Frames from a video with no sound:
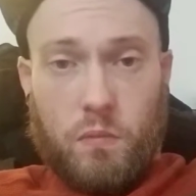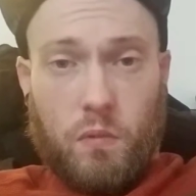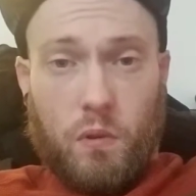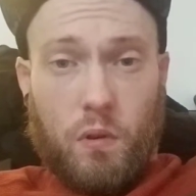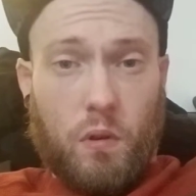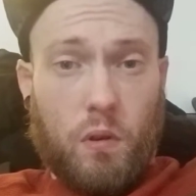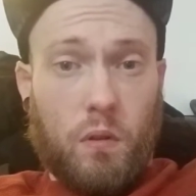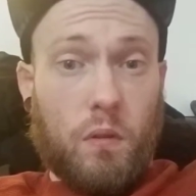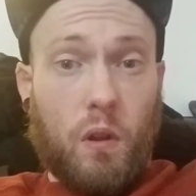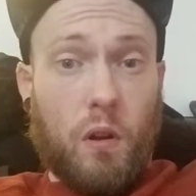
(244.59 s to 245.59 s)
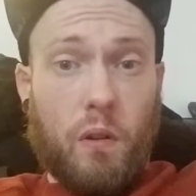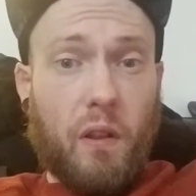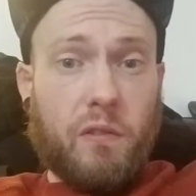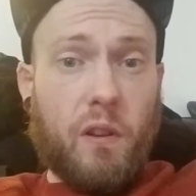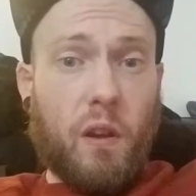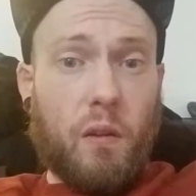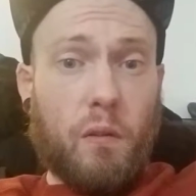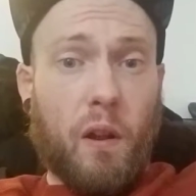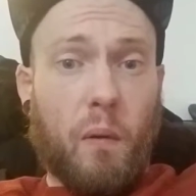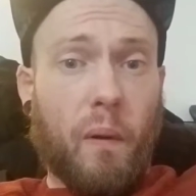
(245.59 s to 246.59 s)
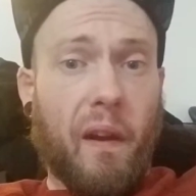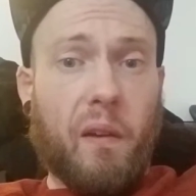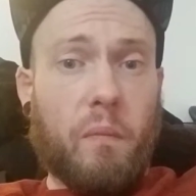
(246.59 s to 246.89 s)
And I know that's not right of